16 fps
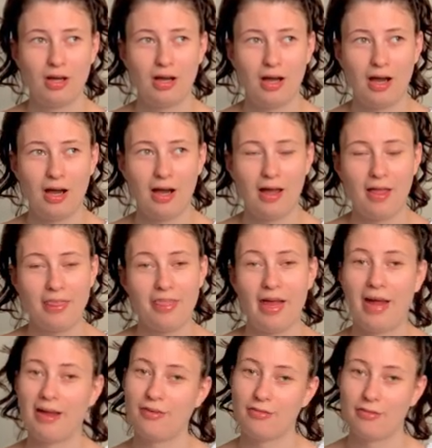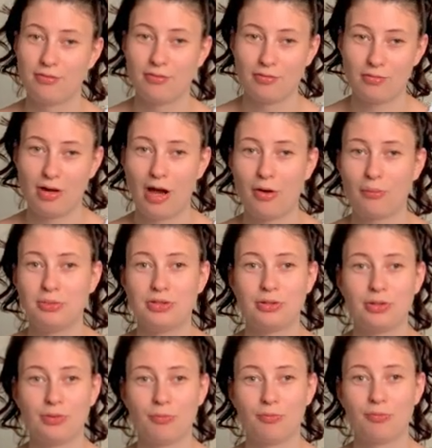uh, that I'll be
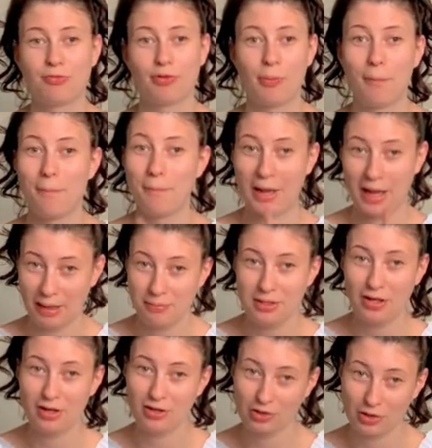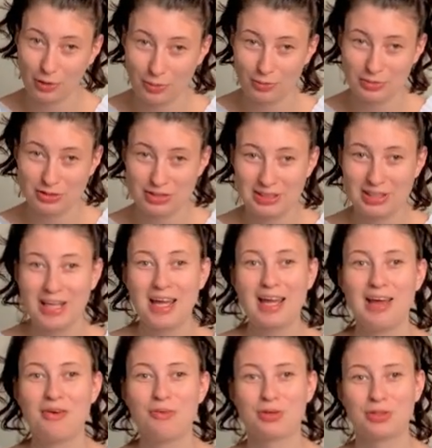doing for baby clothes,
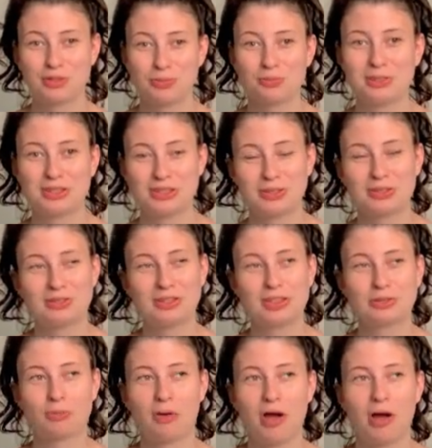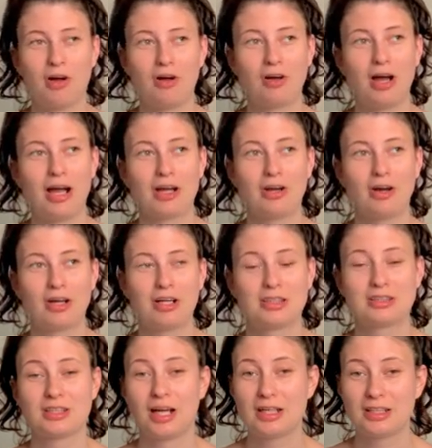which will be soon as well. I got a
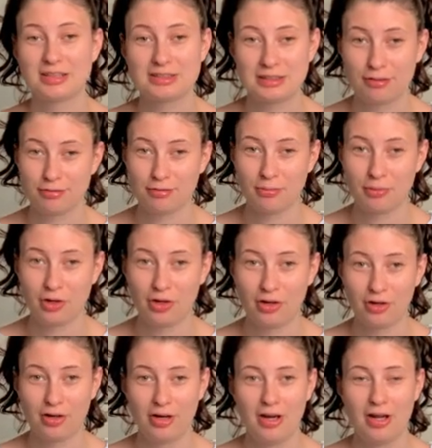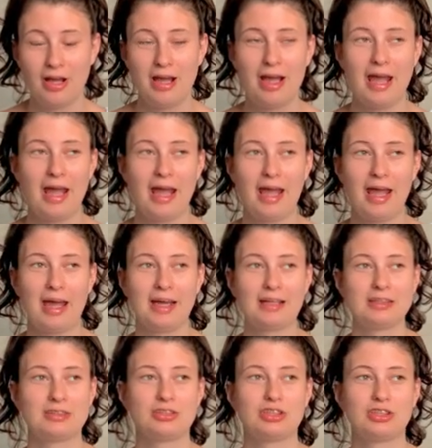ton of stuff from her,
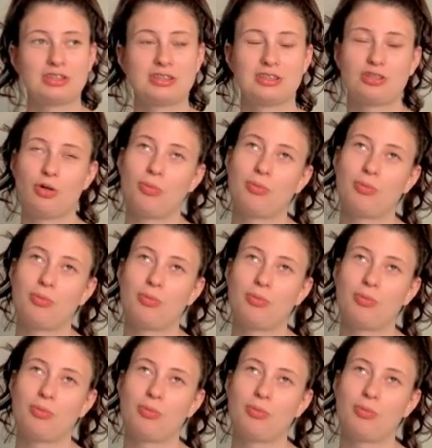and just so